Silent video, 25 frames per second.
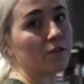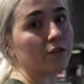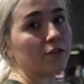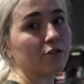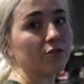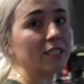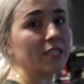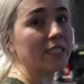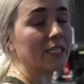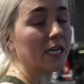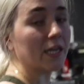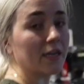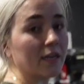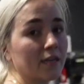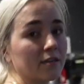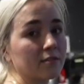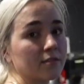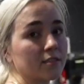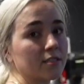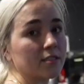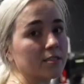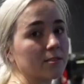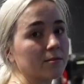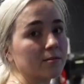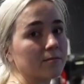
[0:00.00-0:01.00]
3
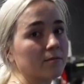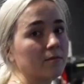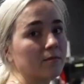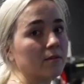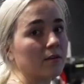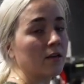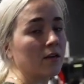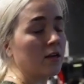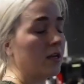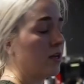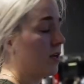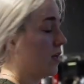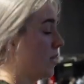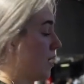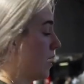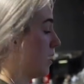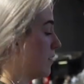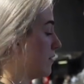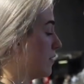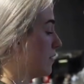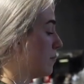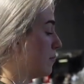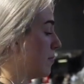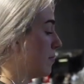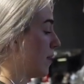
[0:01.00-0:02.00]
seconds
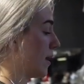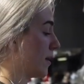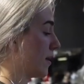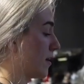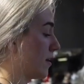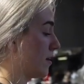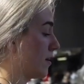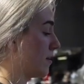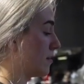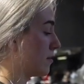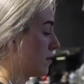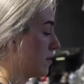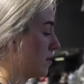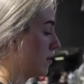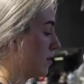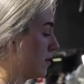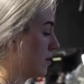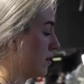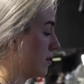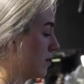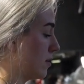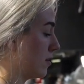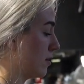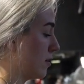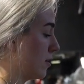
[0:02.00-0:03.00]
and then back in.
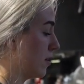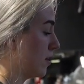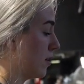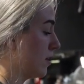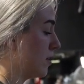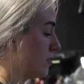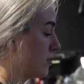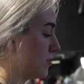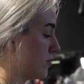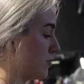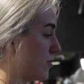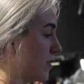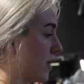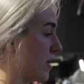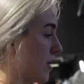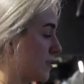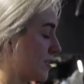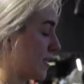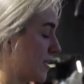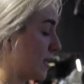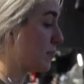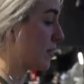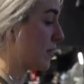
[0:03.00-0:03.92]
So same